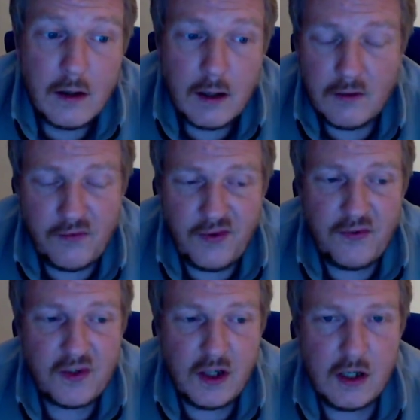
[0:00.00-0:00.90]
at
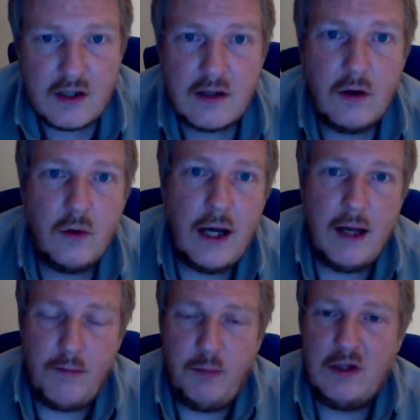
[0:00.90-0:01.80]
15 years ago,
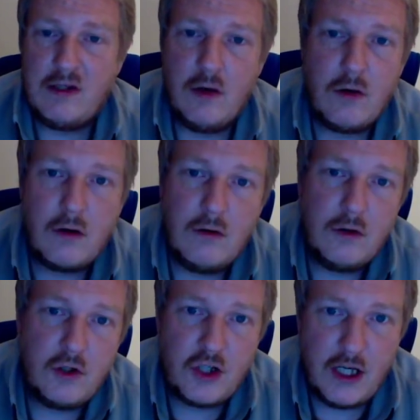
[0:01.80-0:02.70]
Apple stock
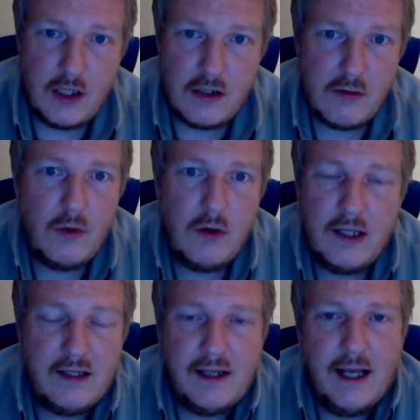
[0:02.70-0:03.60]
or shares were
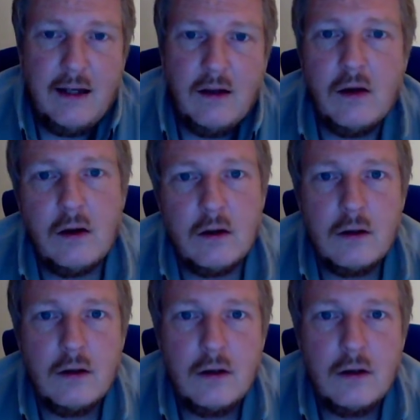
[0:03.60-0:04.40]
at $10.